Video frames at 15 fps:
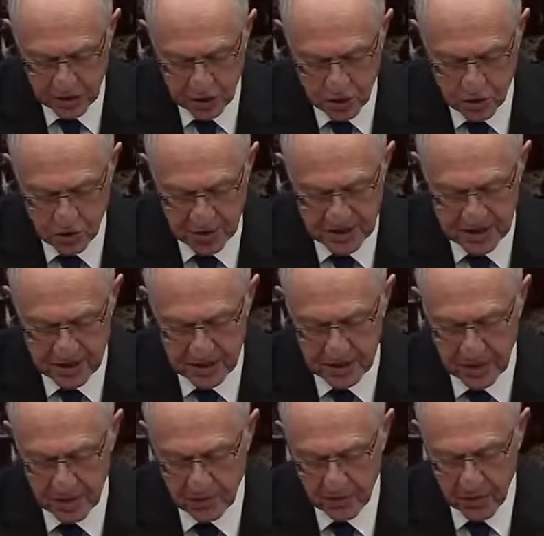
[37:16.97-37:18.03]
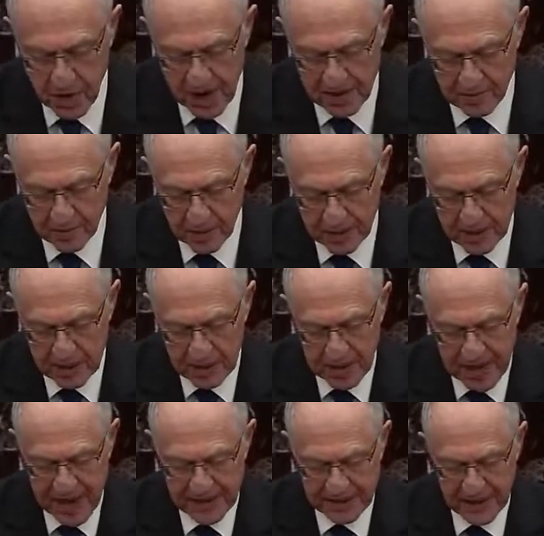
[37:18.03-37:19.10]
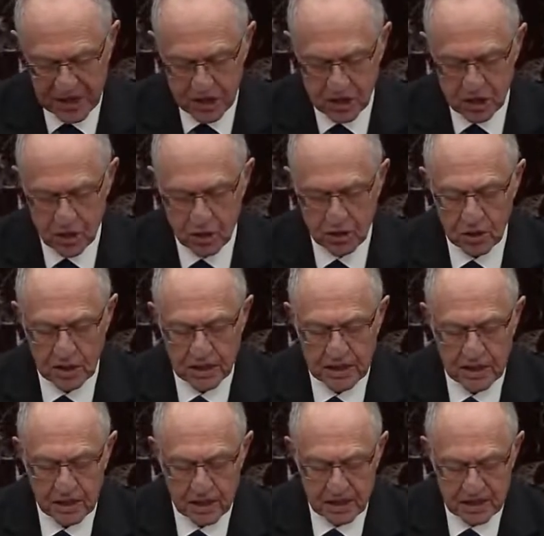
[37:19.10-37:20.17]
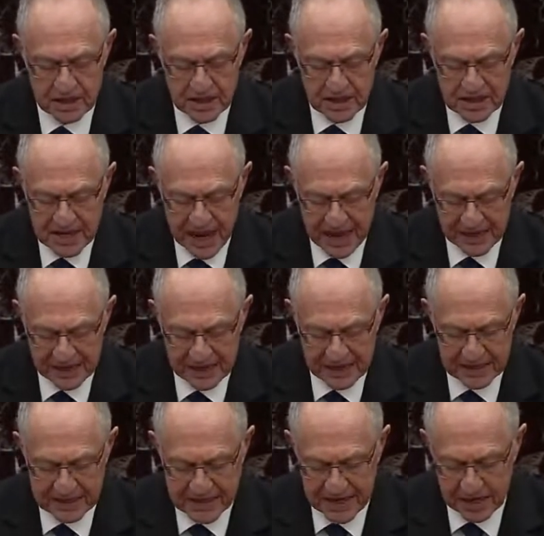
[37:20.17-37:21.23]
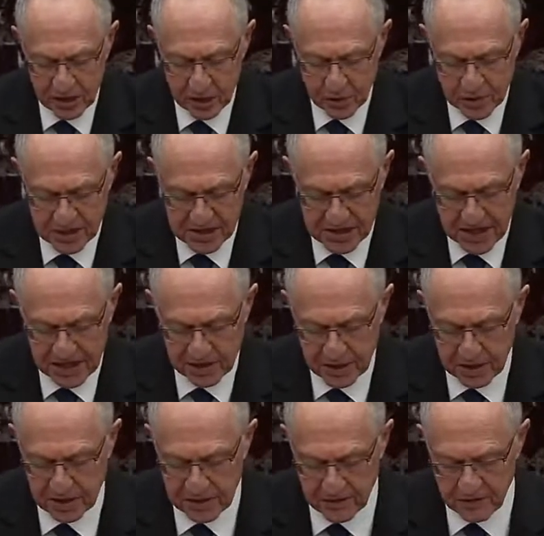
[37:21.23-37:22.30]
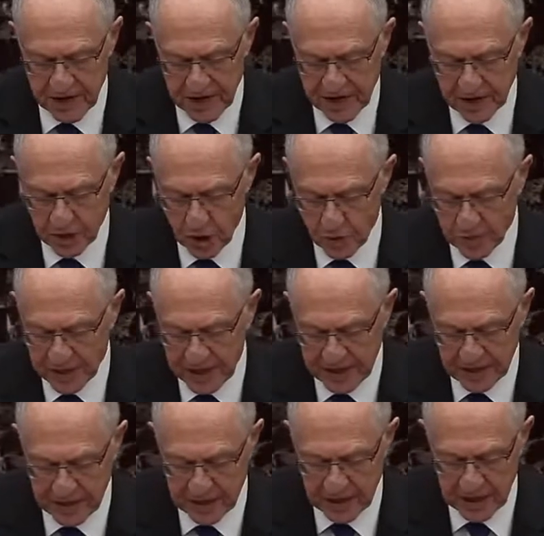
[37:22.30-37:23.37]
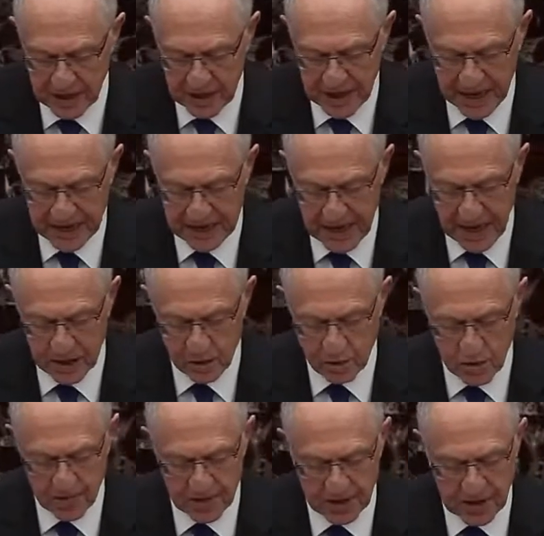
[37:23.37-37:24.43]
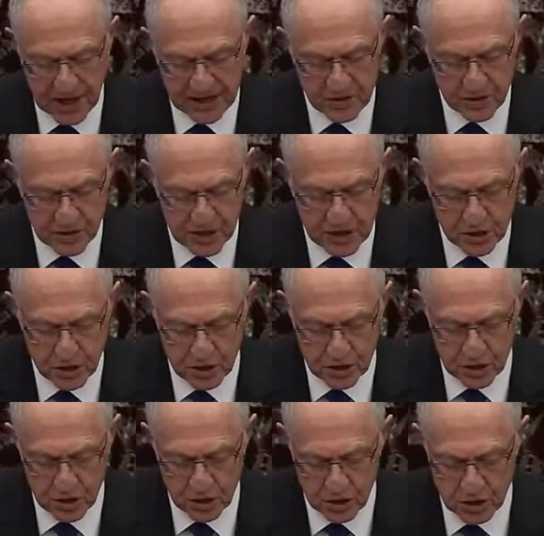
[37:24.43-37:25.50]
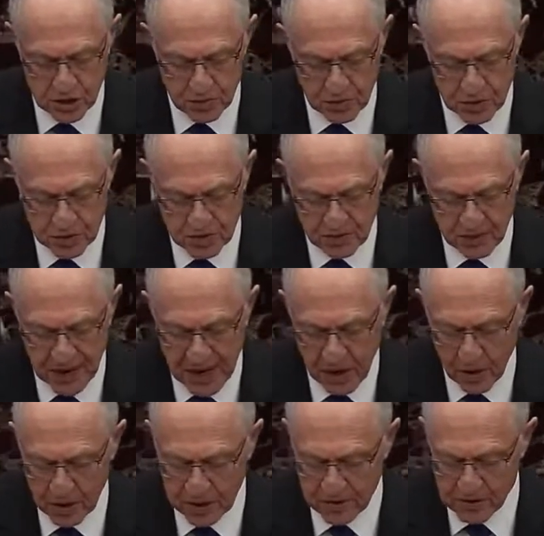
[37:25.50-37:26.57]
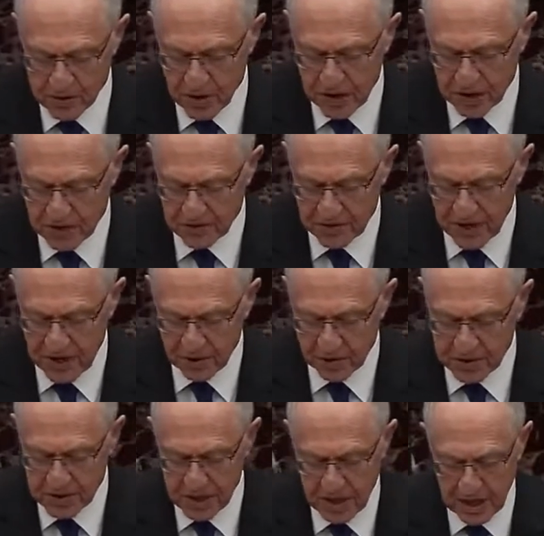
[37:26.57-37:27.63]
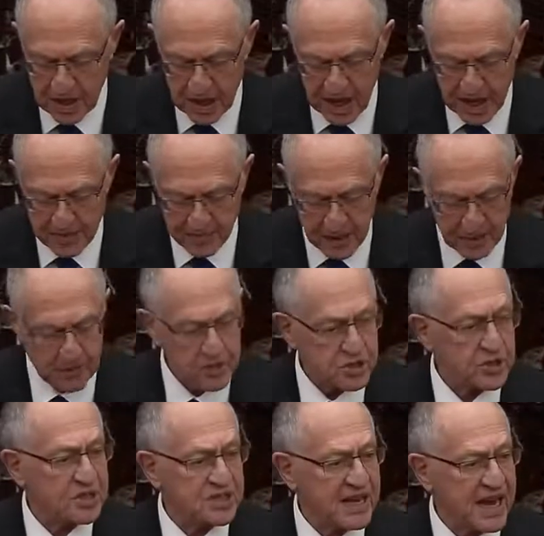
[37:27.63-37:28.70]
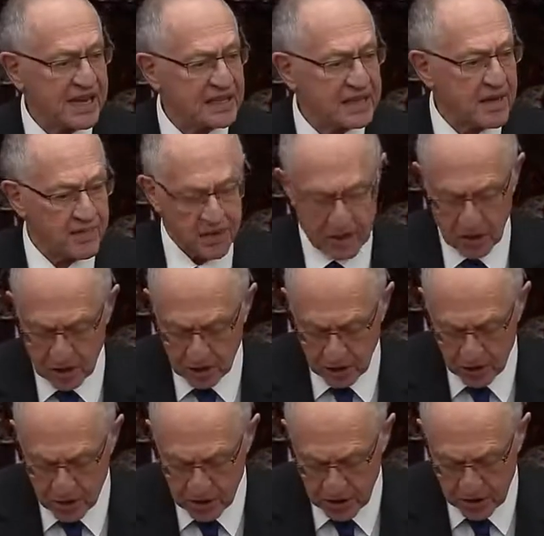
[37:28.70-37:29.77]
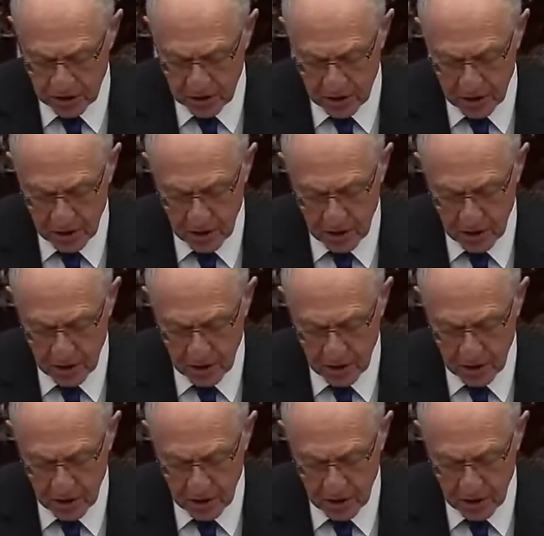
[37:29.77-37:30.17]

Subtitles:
to treason, bribery, and they certainly did not intend to extend it to vague and open-ended and non-criminal accusations such as abuse of power and obstruction of Congress. I published this academic conclusion